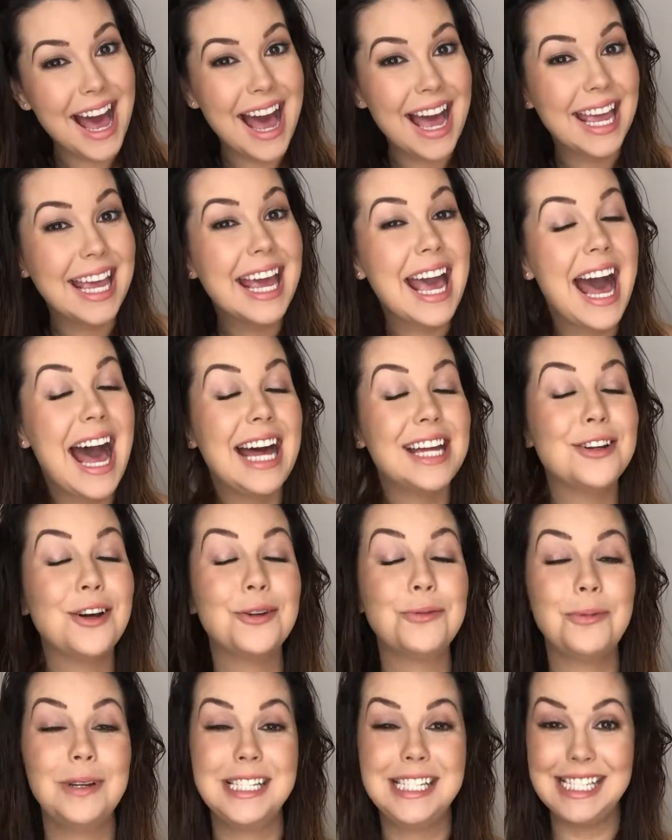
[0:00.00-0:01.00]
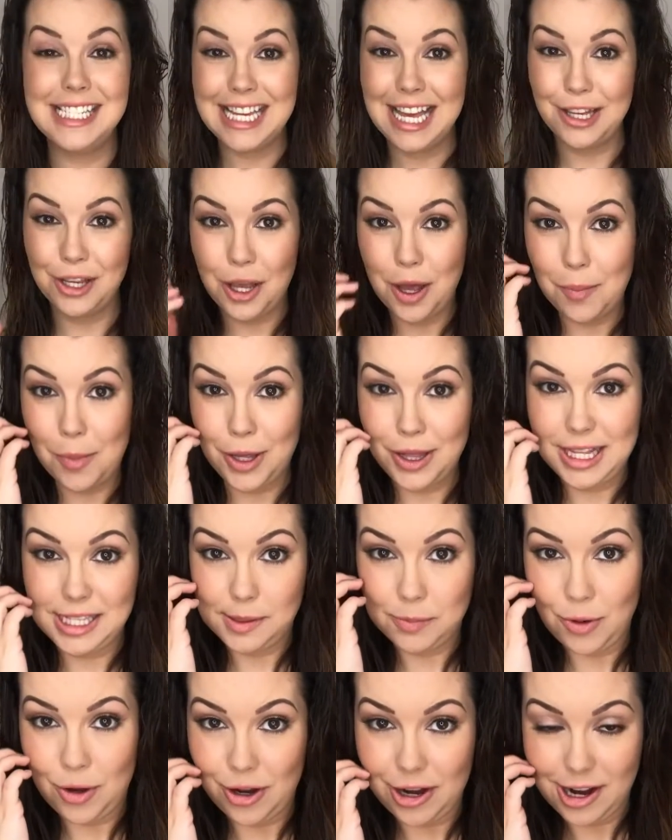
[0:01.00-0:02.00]
I cannot wait to tell you about this
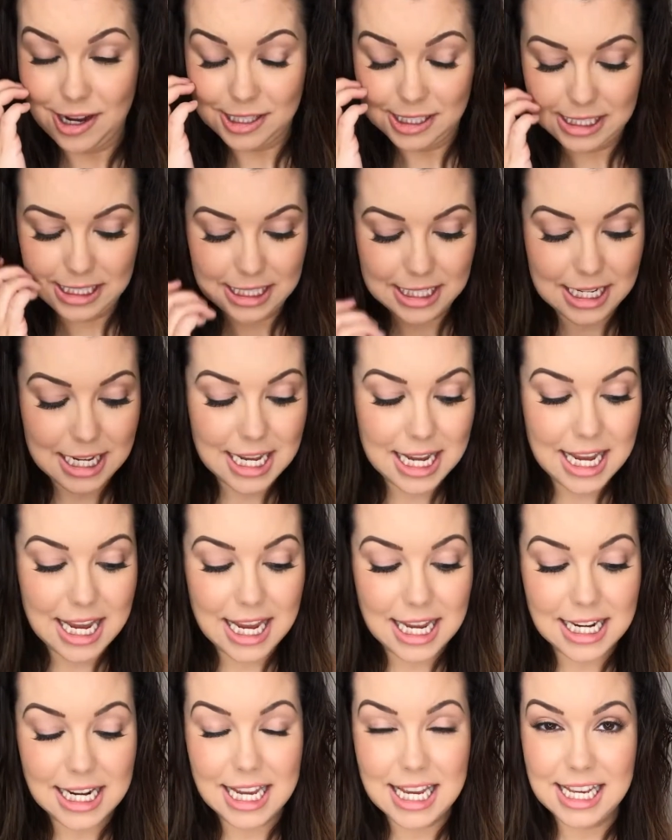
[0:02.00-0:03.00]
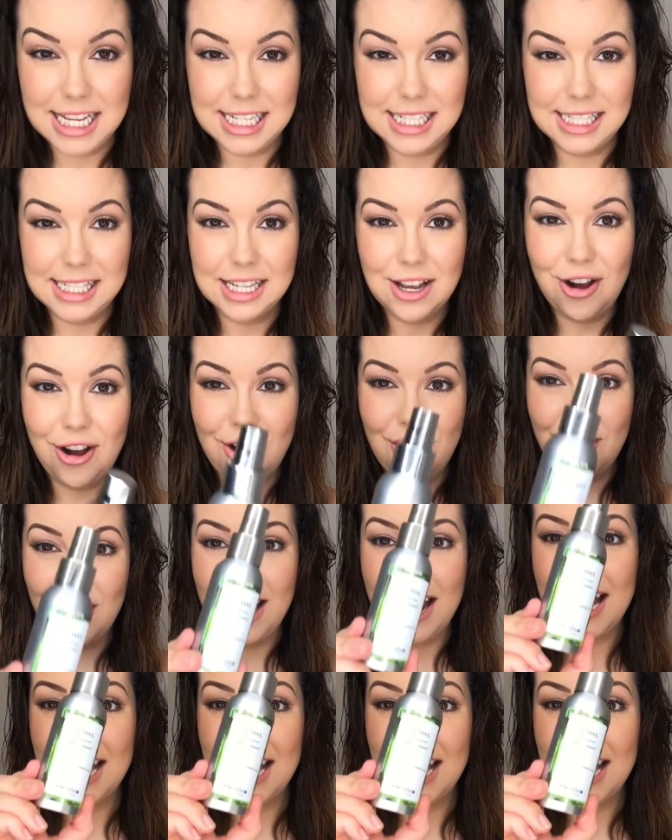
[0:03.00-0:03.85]
product. It is our